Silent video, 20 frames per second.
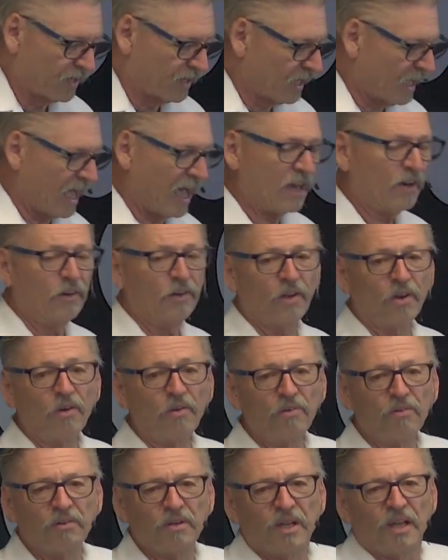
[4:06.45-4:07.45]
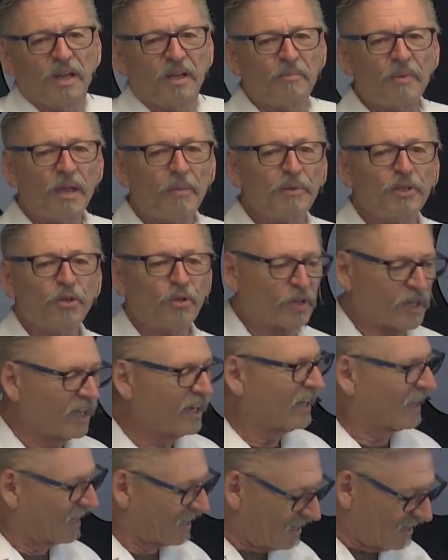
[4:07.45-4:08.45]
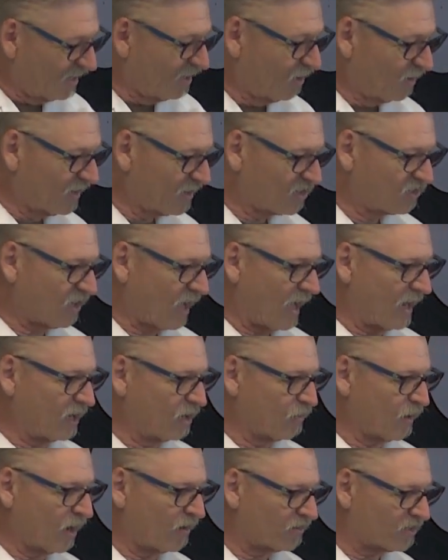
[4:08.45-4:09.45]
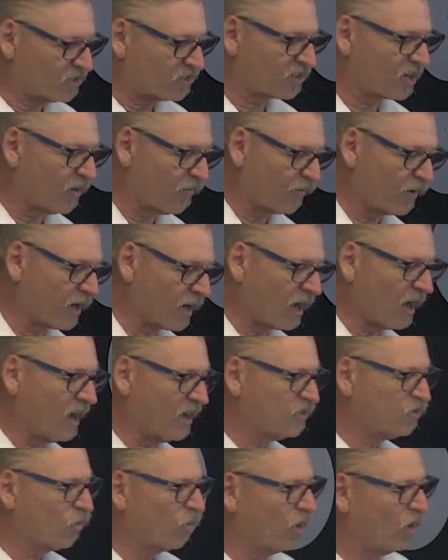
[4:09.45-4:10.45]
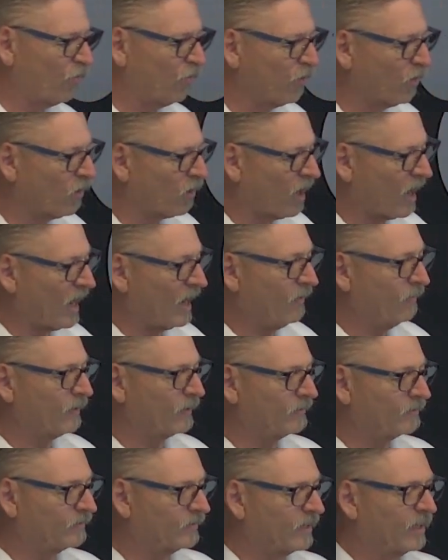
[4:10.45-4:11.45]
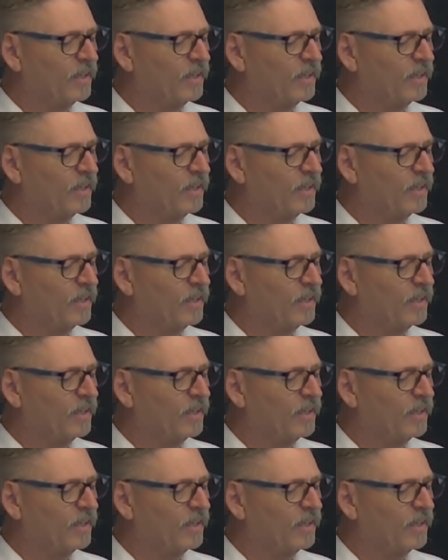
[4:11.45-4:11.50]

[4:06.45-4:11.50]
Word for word: I don't know, maybe you're getting a little excited about discovering God's will for your life and